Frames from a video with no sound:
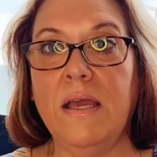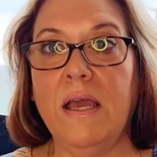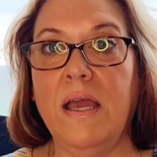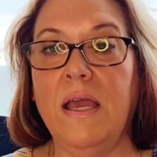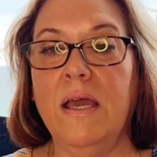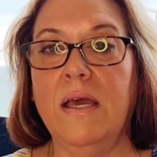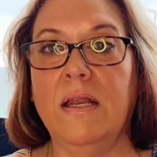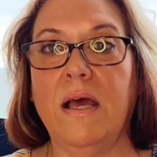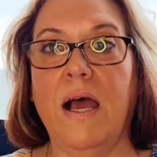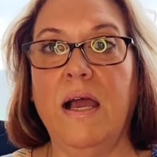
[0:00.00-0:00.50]

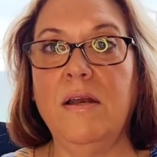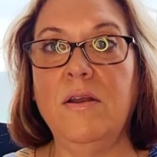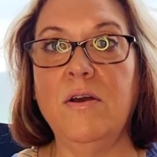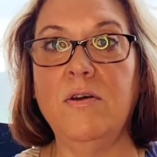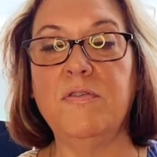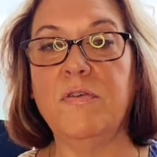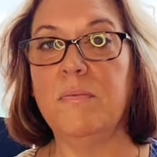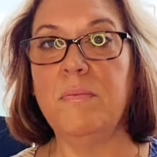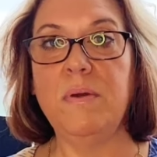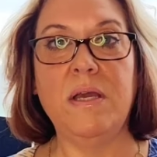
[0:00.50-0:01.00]
And I know
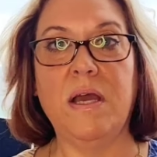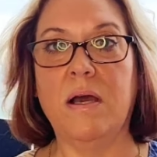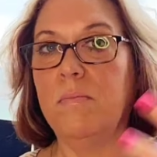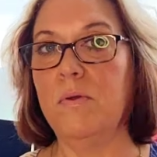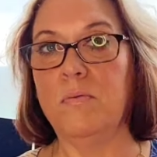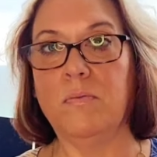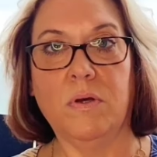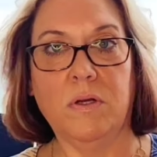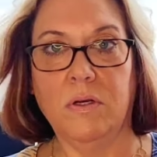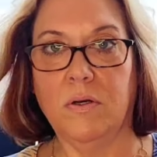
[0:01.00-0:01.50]
for me, I've
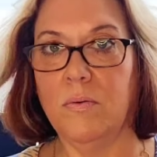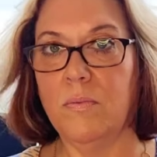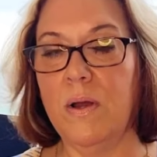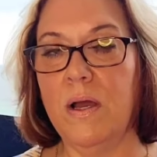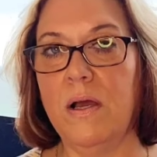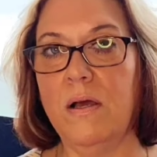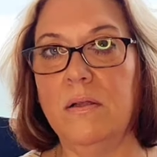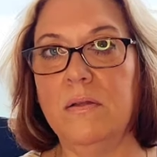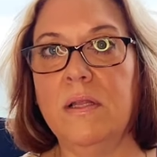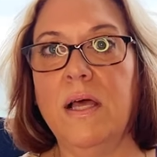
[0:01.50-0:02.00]
been running
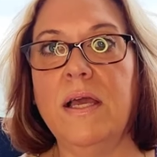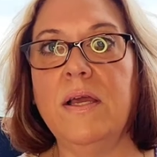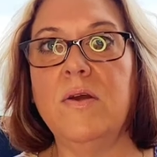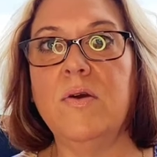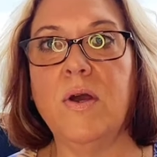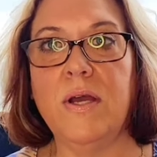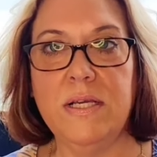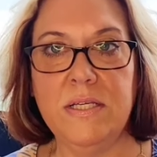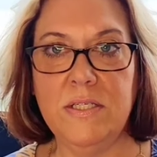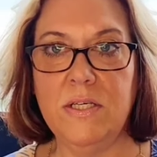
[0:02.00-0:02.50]
around like
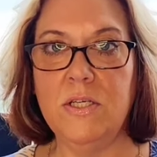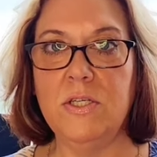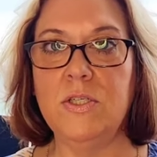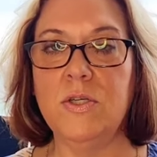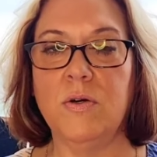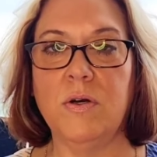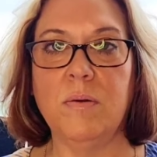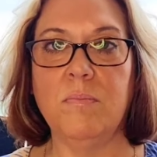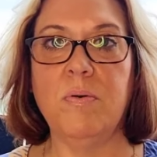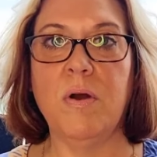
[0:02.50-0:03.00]
crazy
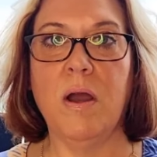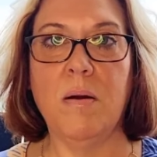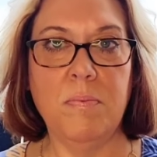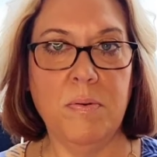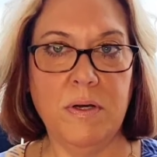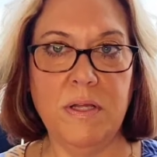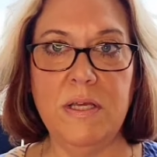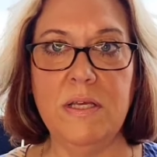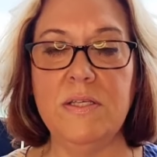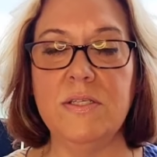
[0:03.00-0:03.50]
showing
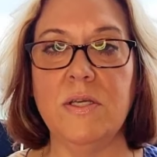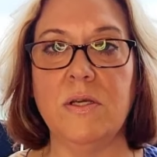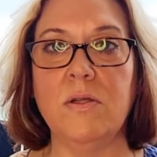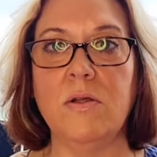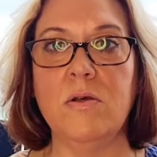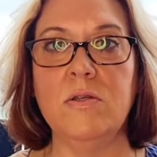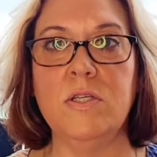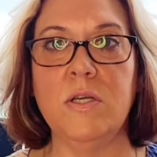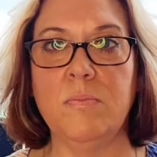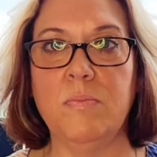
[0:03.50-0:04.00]
properties and
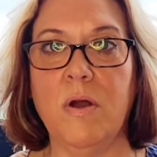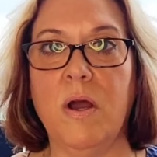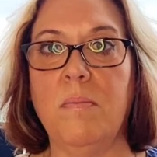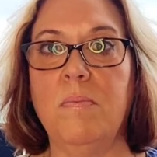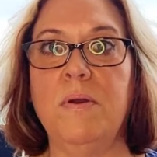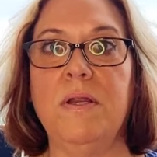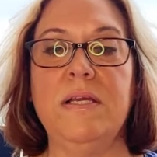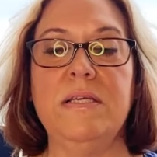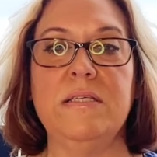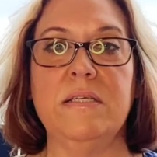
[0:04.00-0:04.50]
closing
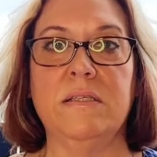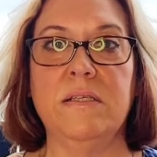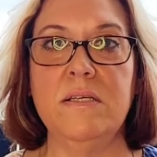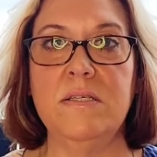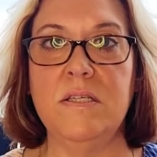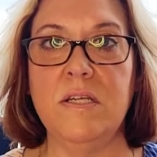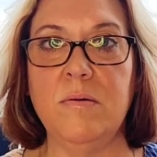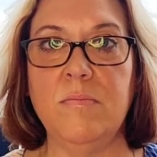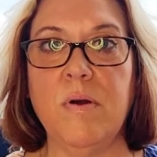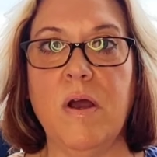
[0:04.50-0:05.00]
properties and
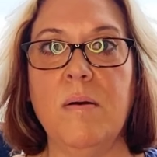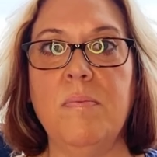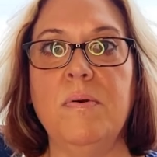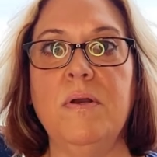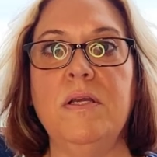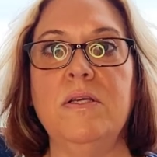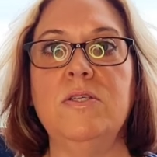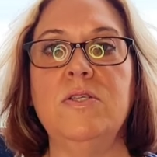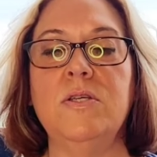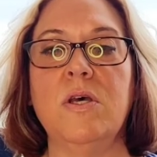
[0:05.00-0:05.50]
listing
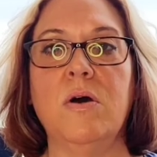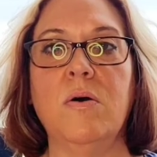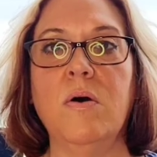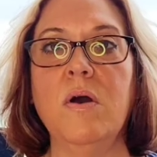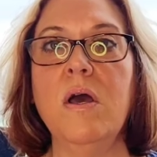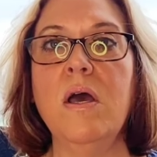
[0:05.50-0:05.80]
properties. So